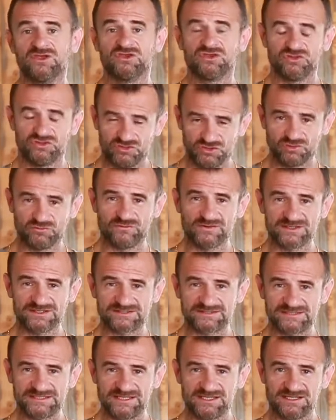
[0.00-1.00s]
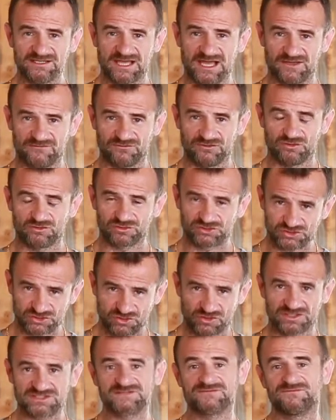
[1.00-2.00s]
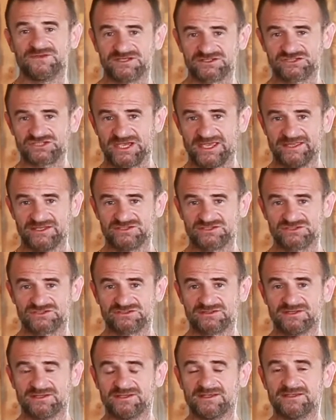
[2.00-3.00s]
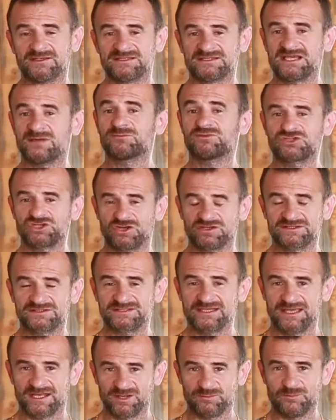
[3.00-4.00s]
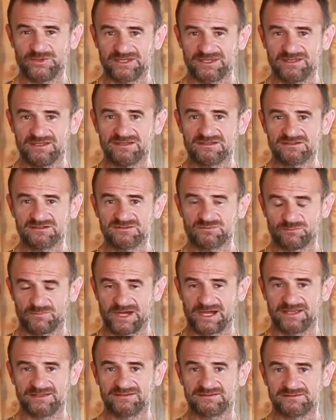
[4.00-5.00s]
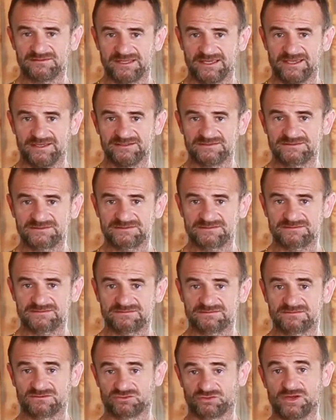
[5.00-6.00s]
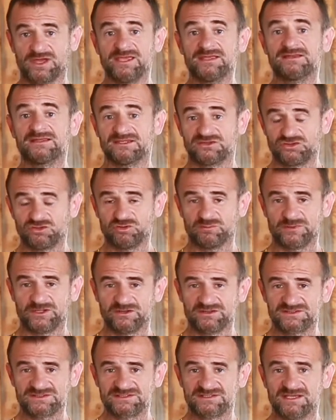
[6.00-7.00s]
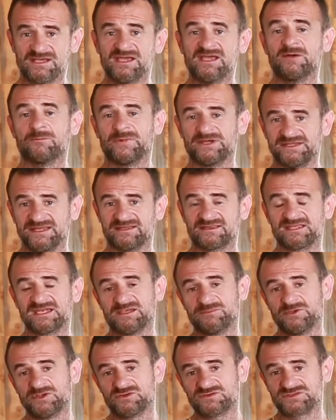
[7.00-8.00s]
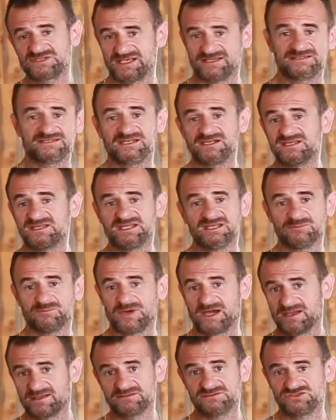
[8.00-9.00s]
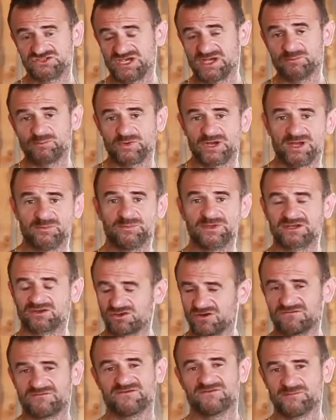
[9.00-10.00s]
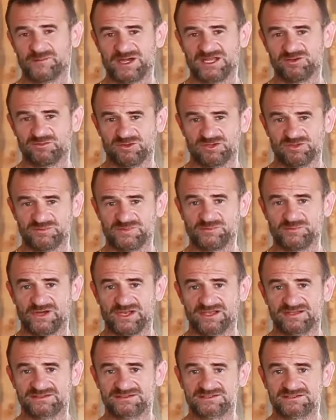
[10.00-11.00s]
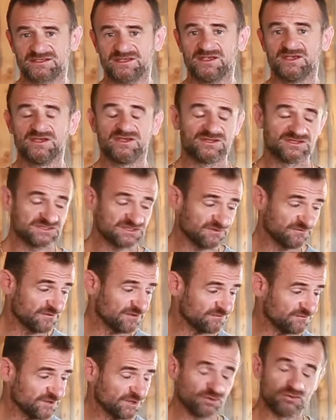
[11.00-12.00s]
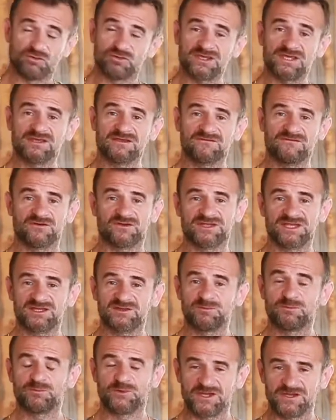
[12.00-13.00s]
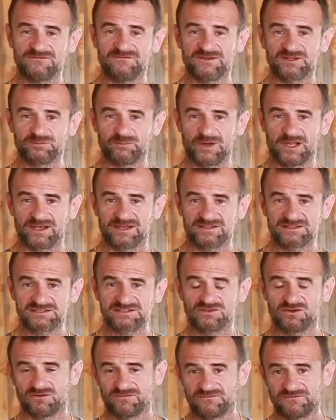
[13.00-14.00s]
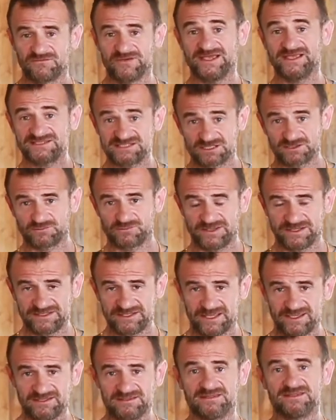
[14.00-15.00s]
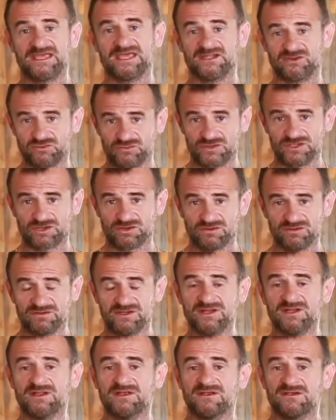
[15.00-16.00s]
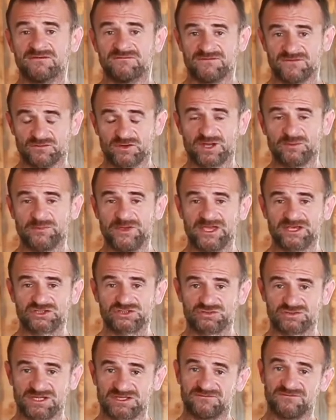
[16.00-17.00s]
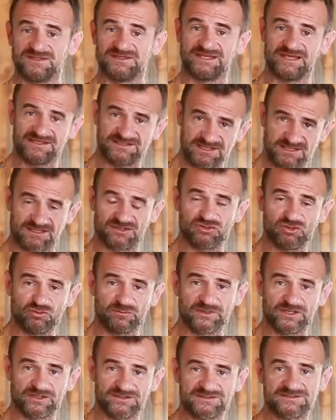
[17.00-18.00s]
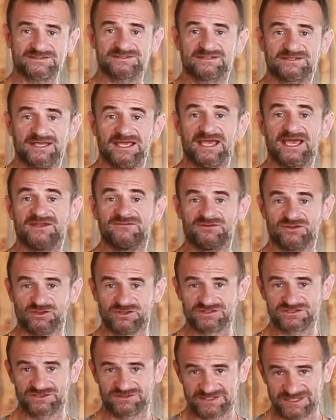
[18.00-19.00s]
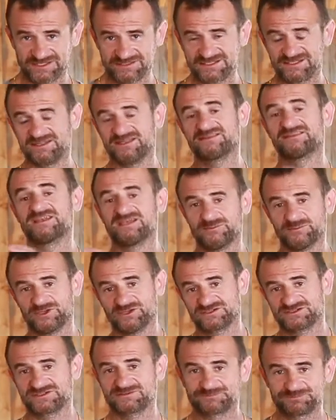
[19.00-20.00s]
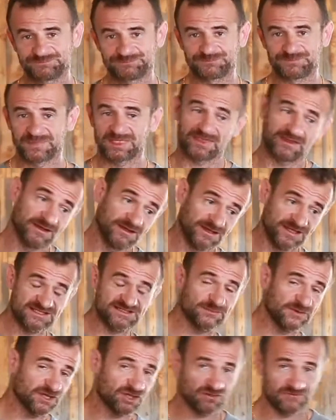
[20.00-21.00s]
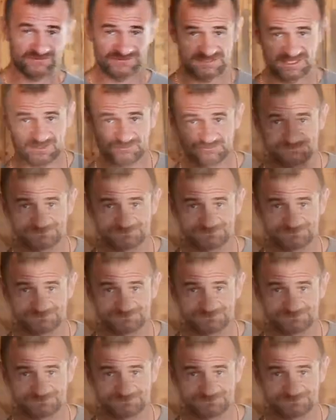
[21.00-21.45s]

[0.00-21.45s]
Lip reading: You will see how your shots will change. Some shots at the beginning might taste great at 2 minutes, but at 3 minutes acidity might jump up and coffee might not be balanced. So when we're looking for that perfect balance of SL28 and Ruiro, we want to make sure that we taste it at 2 minutes and we also taste it at 3 minutes. Let's make coffees now.